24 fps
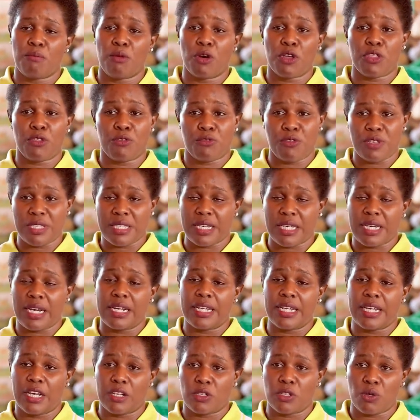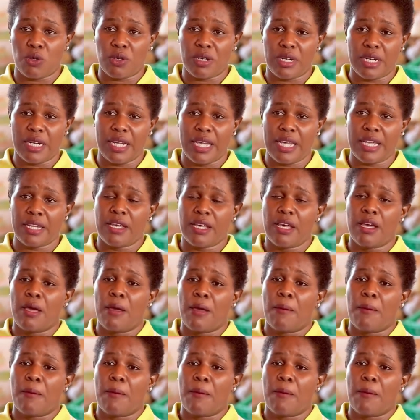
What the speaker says: both physically and online,